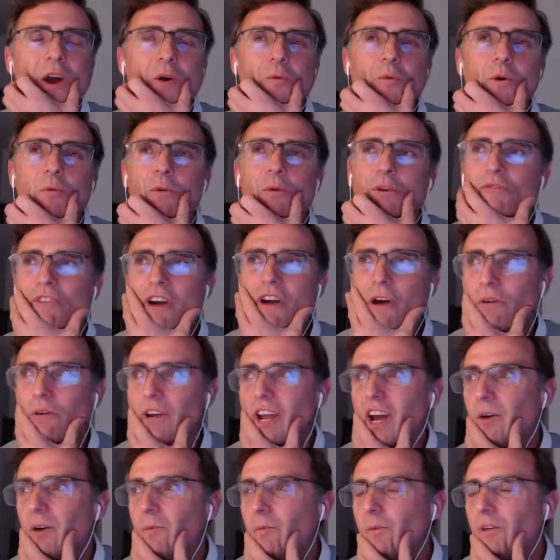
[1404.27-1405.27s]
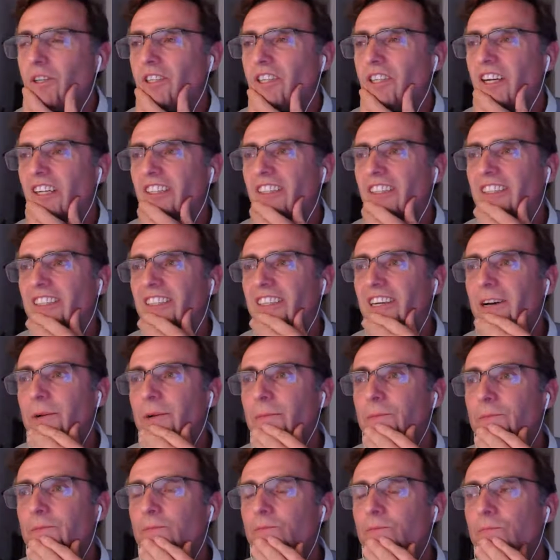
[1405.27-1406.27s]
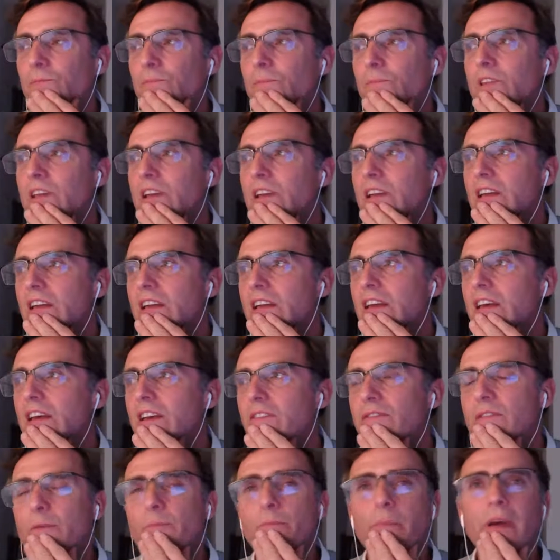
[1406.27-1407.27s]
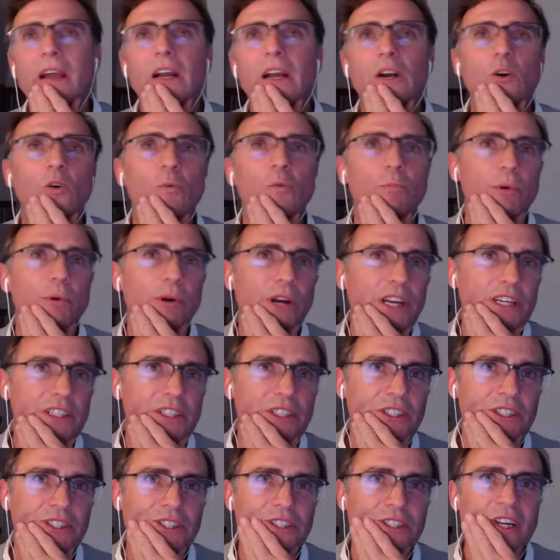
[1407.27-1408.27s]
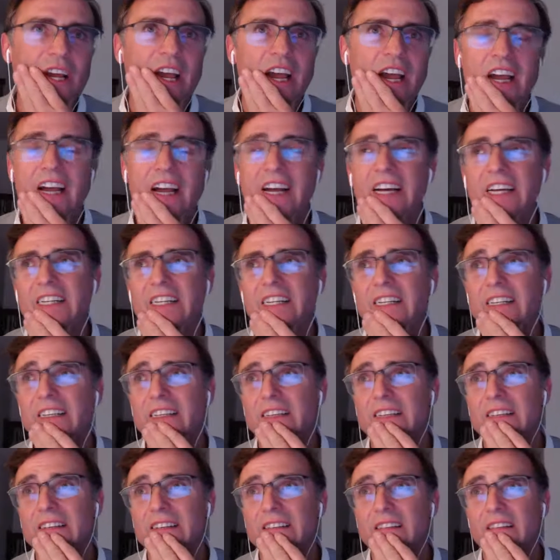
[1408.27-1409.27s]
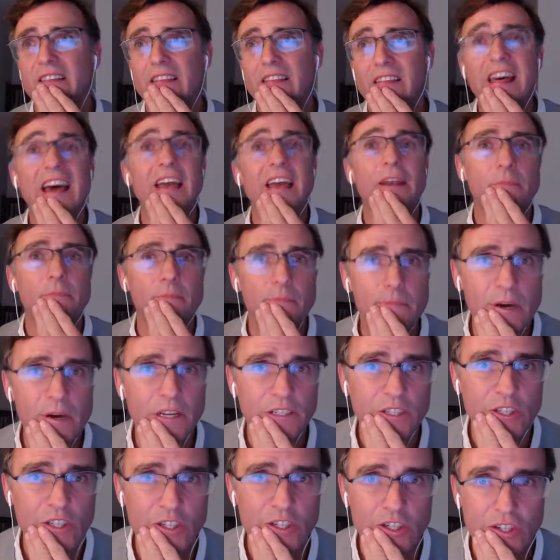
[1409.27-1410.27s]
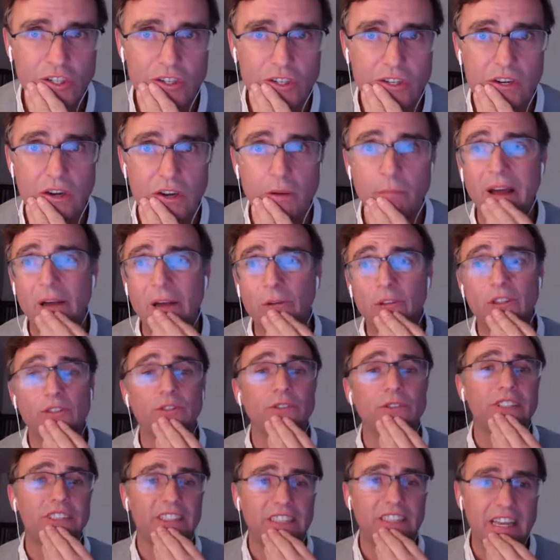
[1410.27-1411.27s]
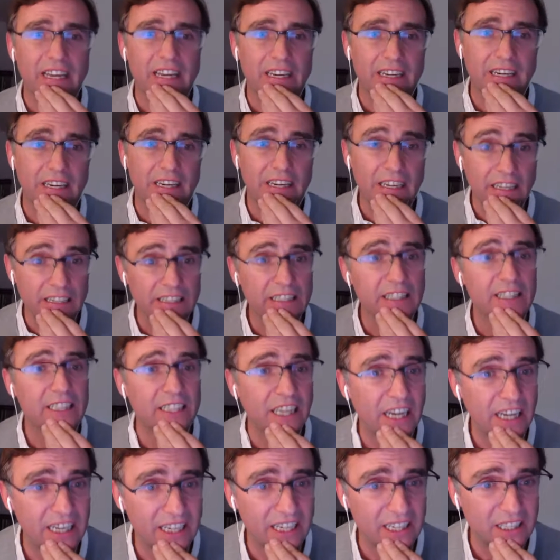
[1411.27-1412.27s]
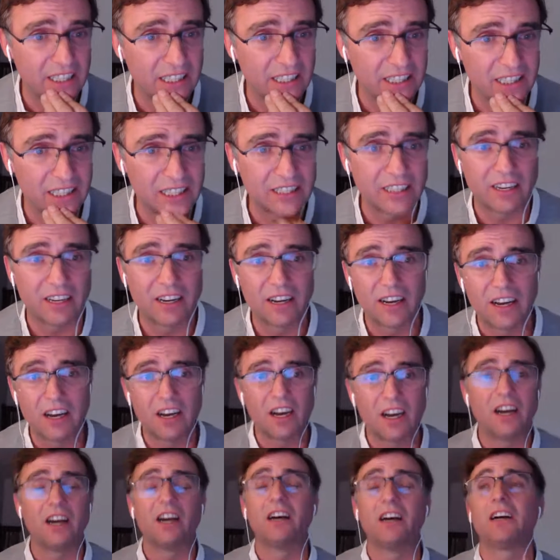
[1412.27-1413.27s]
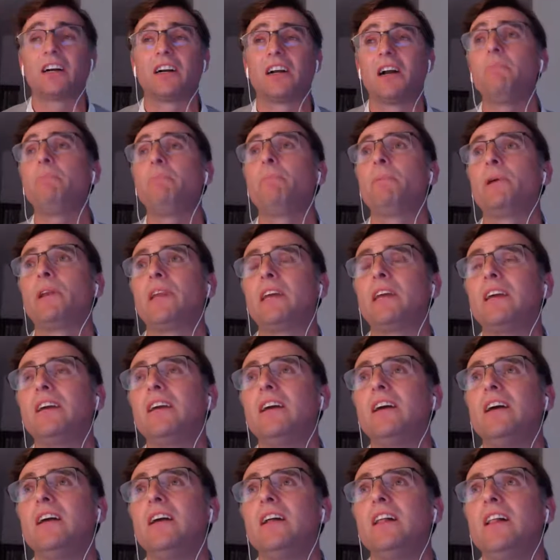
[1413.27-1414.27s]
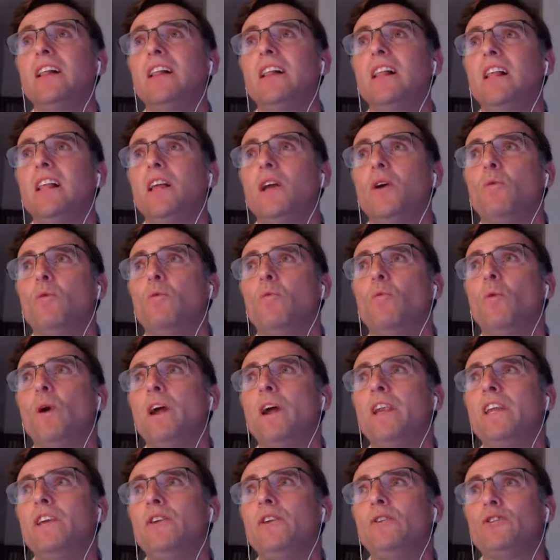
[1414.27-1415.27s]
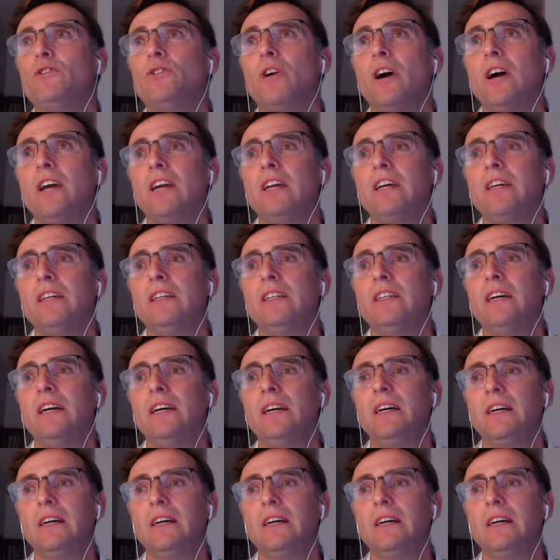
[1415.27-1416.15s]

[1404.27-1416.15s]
what we found out was that if a big corporation has that much amount of stake inside a company, when you try and